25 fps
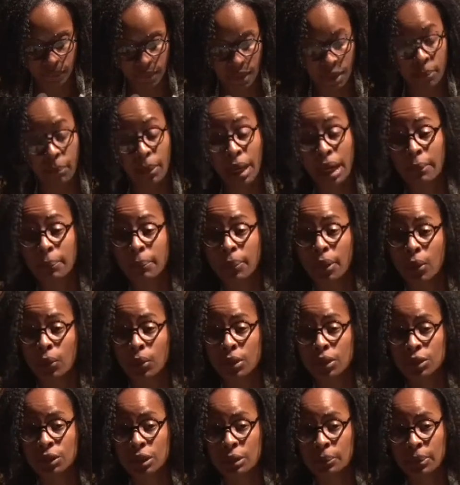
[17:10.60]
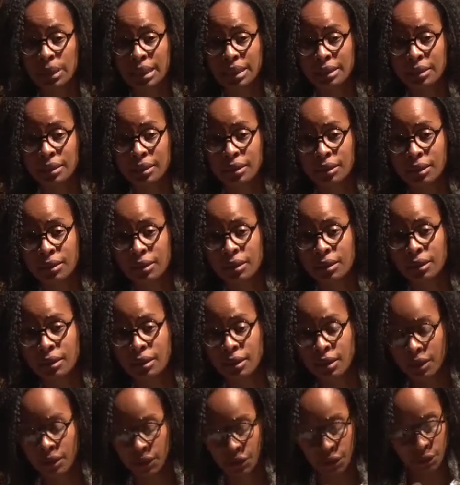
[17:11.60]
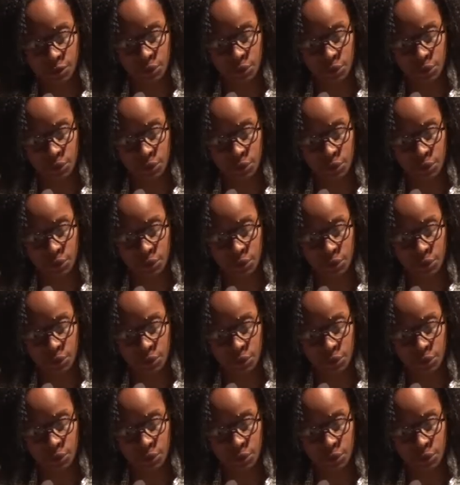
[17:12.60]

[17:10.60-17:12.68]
My poetry pittance, your